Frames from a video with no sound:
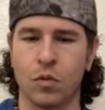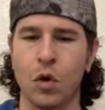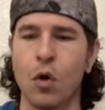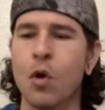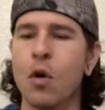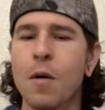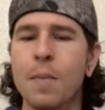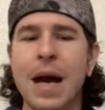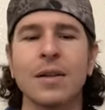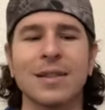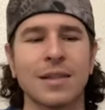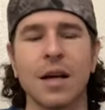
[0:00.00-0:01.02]
Or
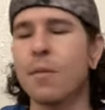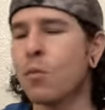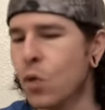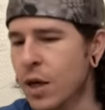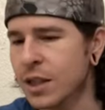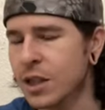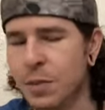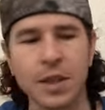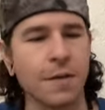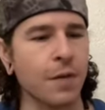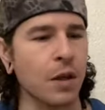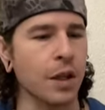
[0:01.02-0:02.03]
about someone
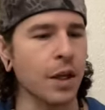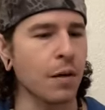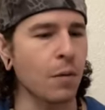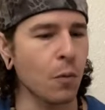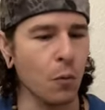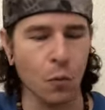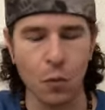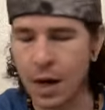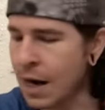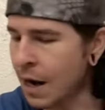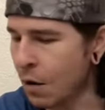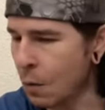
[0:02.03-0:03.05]
specifically.
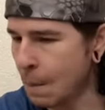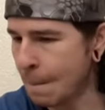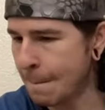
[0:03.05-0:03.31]
Wow.